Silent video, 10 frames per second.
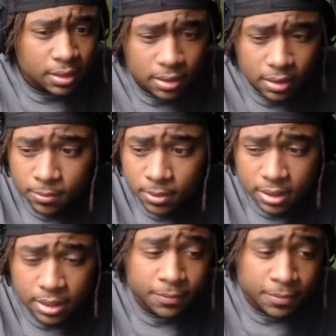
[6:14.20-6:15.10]
I want to
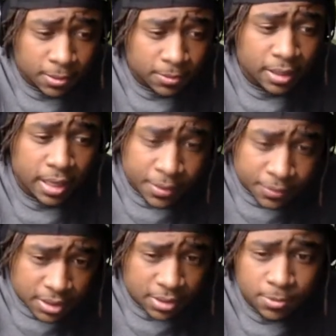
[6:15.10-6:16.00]
say I fuck with every
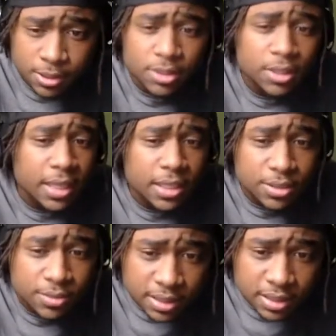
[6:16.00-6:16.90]
single one of y'all that
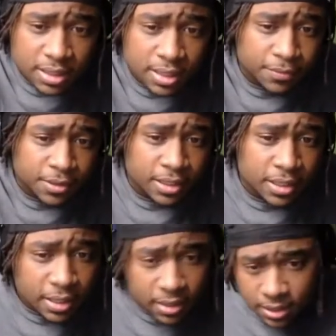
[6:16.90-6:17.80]
tuned into that vid. And
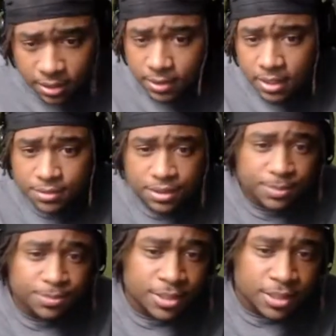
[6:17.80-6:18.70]
thank you guys for
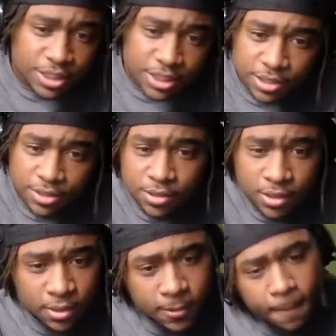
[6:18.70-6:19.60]
supporting the channel.
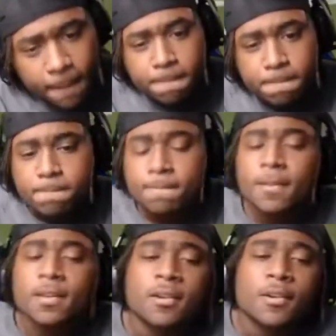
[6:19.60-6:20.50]

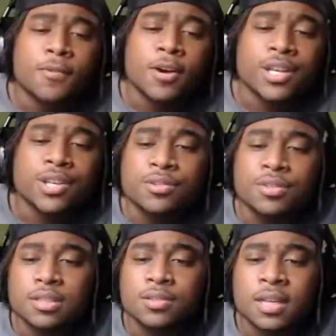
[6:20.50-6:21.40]
While you new
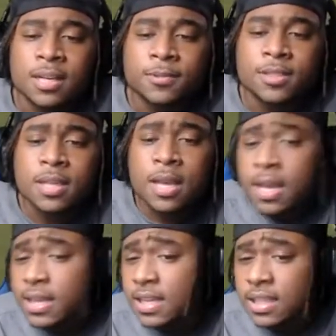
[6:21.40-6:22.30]
subscribers,
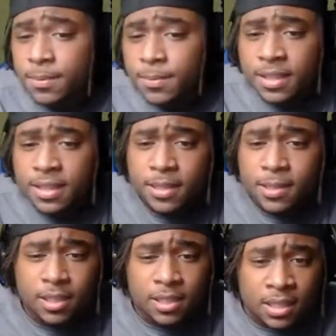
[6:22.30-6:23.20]
that's coming in, man.
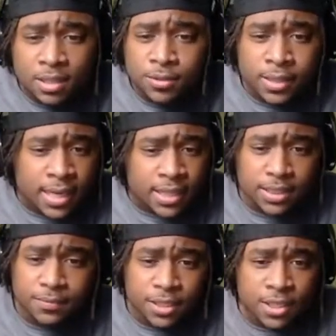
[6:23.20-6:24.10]
We love to do reaction
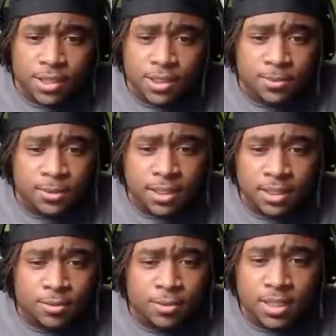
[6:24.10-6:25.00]
videos. We love to
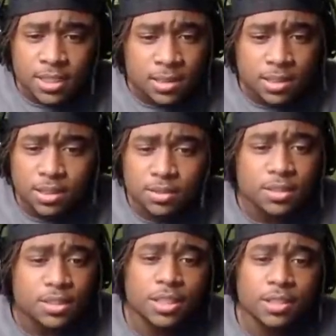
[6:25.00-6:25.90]
do all types of shit on
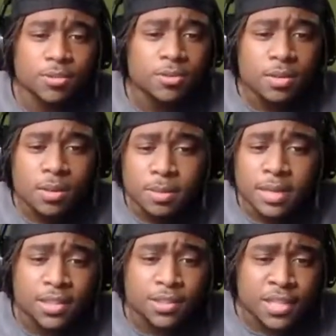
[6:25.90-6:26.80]
this channel. But
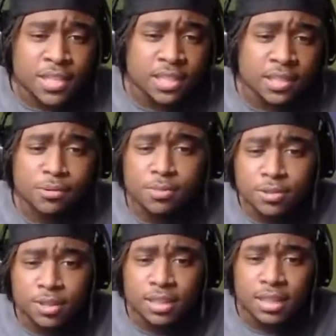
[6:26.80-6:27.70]
as of recently, we've been
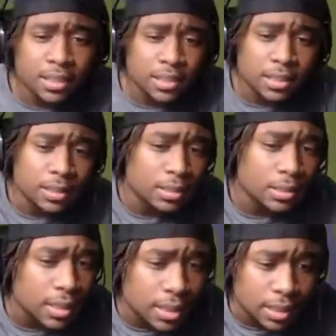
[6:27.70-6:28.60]
doing a lot of
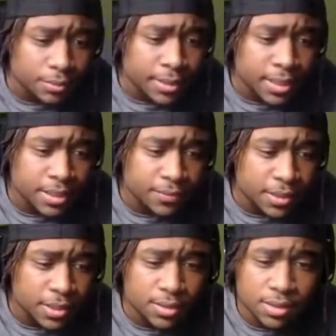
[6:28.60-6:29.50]
uh, reaction
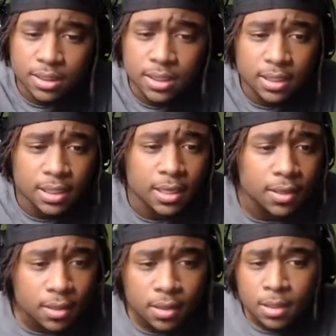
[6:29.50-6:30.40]
videos and shit like that.
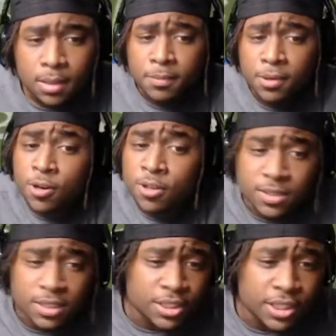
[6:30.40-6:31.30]
But welcome to
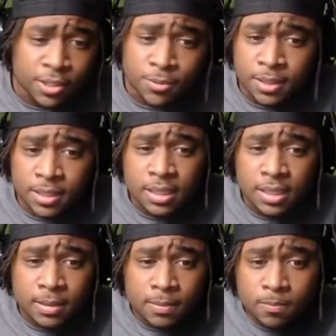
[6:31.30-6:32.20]
the channel, man.
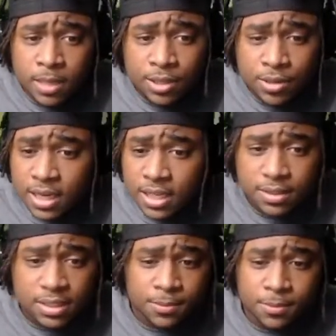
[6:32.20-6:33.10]
Thank you guys for
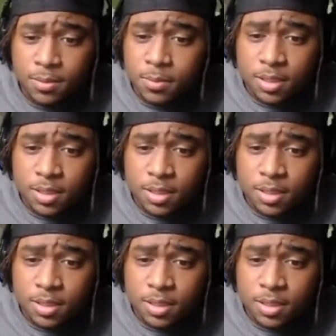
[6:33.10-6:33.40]
subbing me.